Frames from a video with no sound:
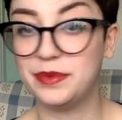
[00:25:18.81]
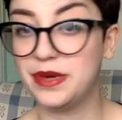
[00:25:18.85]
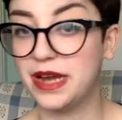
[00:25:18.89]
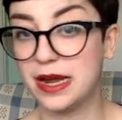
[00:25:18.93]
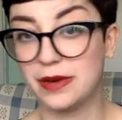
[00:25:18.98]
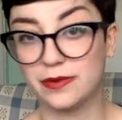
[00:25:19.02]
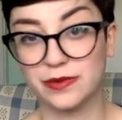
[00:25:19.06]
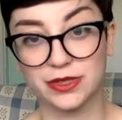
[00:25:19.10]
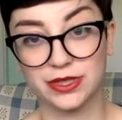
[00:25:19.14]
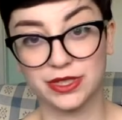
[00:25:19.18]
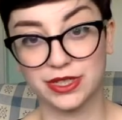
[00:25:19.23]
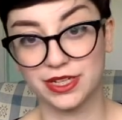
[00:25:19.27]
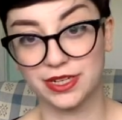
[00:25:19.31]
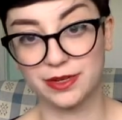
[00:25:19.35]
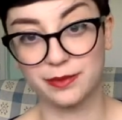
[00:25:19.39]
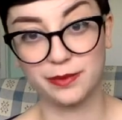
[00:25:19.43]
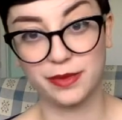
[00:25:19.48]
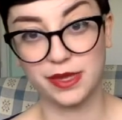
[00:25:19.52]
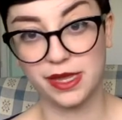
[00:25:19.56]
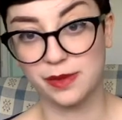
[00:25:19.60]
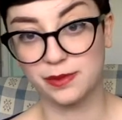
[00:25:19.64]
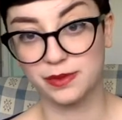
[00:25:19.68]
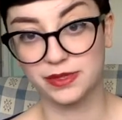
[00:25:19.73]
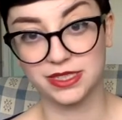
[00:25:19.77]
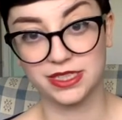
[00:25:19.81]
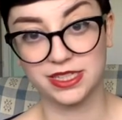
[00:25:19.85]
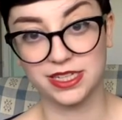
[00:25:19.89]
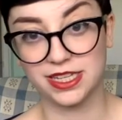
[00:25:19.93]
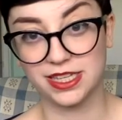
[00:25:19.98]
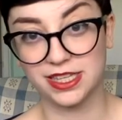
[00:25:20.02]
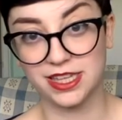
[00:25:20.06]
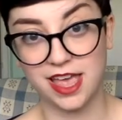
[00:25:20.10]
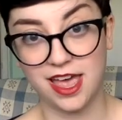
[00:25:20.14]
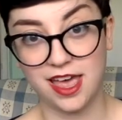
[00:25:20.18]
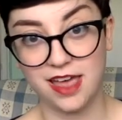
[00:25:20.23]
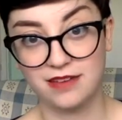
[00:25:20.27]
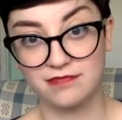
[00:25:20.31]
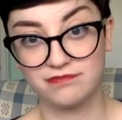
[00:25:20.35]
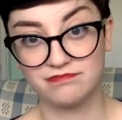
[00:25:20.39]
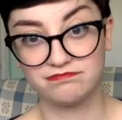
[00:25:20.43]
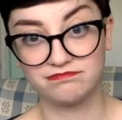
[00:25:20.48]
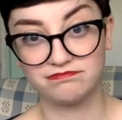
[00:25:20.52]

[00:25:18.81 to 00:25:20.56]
never going to be able to knit that.